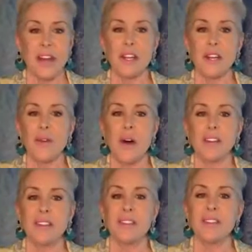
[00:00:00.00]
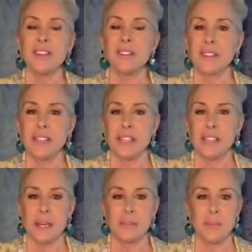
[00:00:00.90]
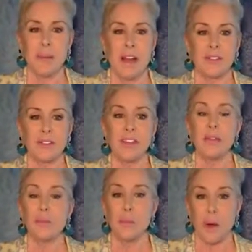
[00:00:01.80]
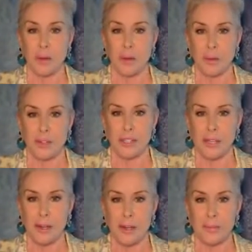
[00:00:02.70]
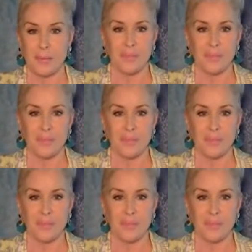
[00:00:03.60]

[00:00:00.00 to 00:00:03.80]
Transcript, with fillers: that have all consistently come to pass in remarkable detail.